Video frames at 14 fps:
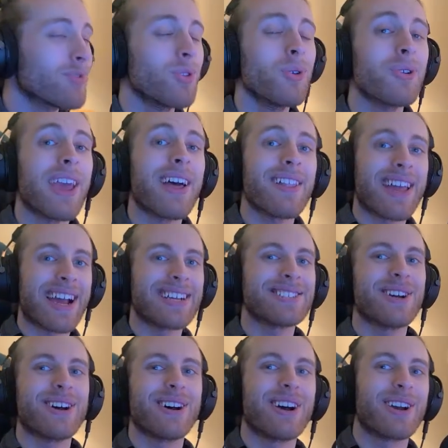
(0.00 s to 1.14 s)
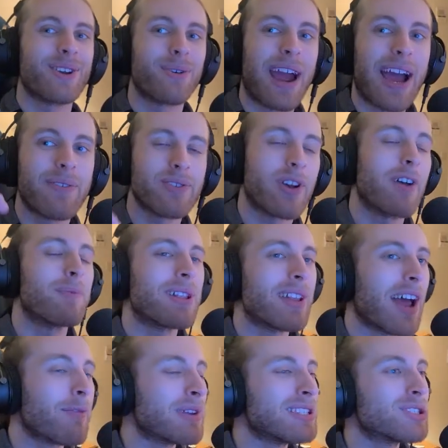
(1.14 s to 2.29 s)
dude. Yeah, like I saw a graph. So I've
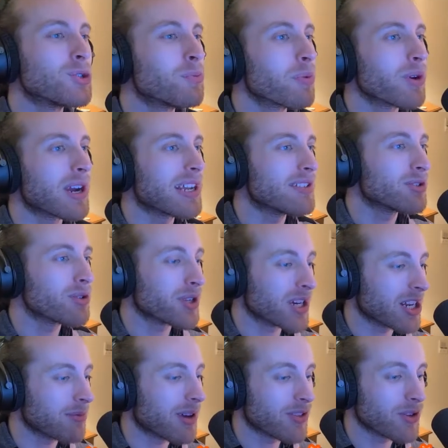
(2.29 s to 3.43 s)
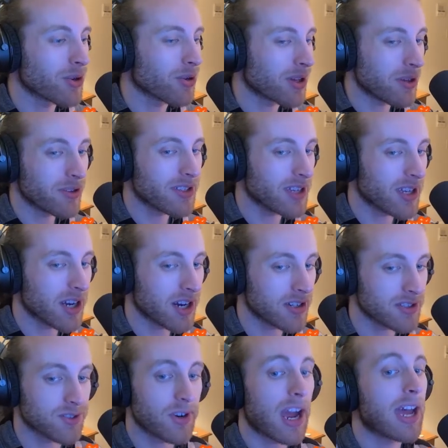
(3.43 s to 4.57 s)
been super into learning about the new Guilty Gear
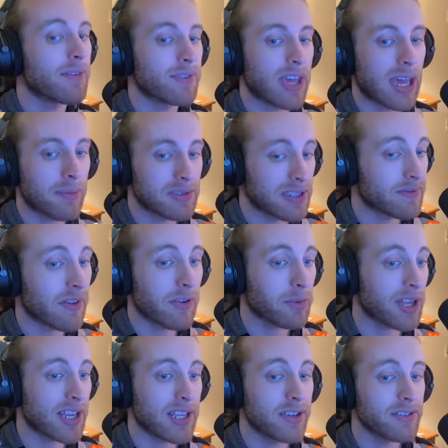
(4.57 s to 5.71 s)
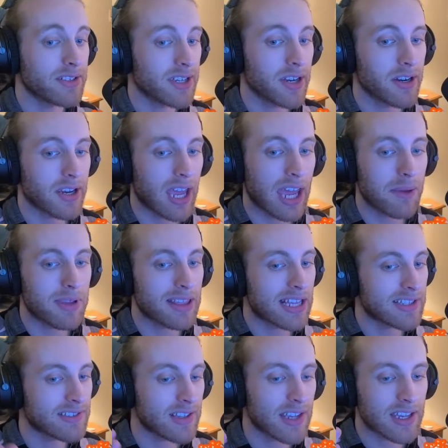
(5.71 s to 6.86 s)
Strive game because I've never played a Guilty Gear game, and
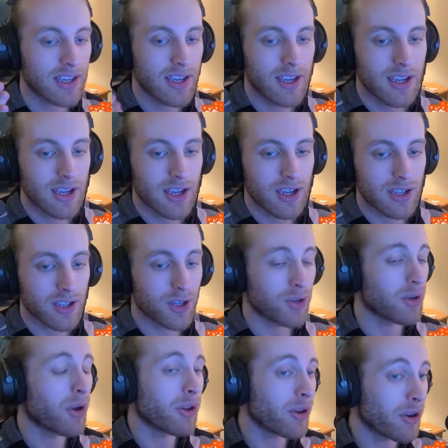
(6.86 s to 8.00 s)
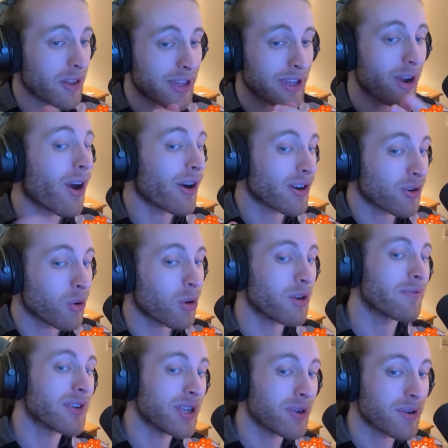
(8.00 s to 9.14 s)
that's like, you're like a
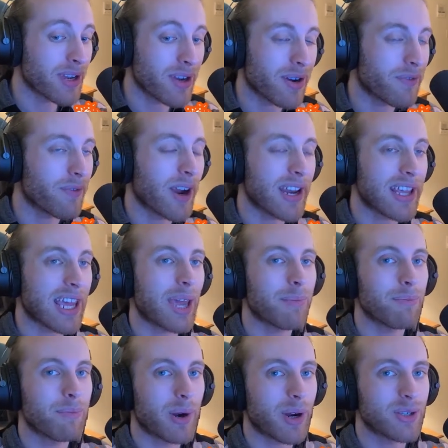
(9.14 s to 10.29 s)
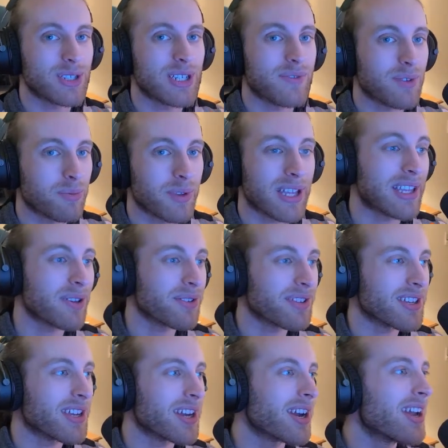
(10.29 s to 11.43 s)
hardcore video or fighting game person if you play
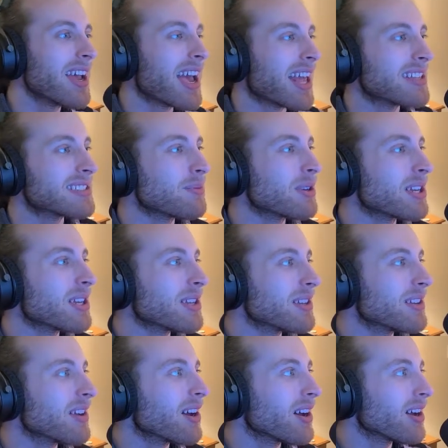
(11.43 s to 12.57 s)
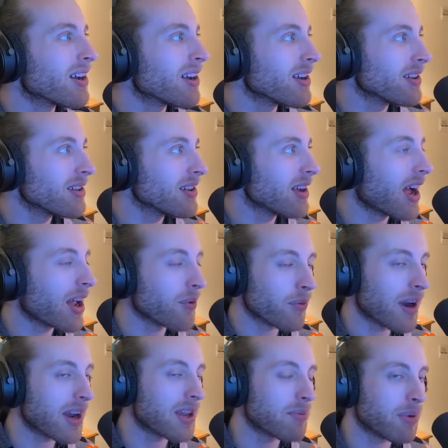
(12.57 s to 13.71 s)
Guilty Gear. And somebody on
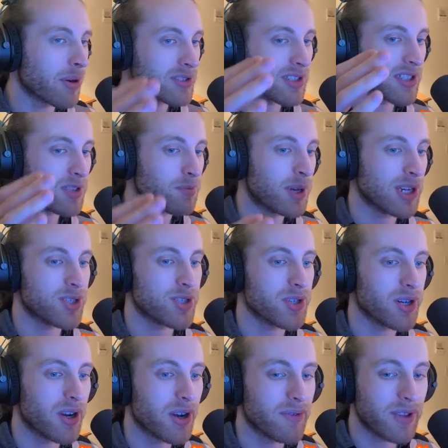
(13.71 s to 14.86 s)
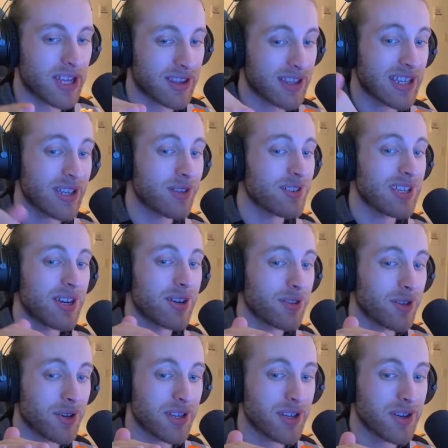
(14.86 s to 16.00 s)
Reddit posted this picture of like the Guilty Gear
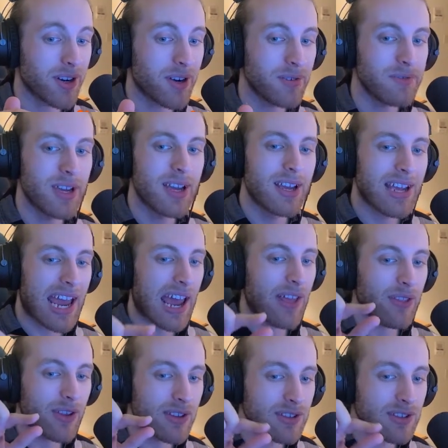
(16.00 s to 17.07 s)
learning curve. And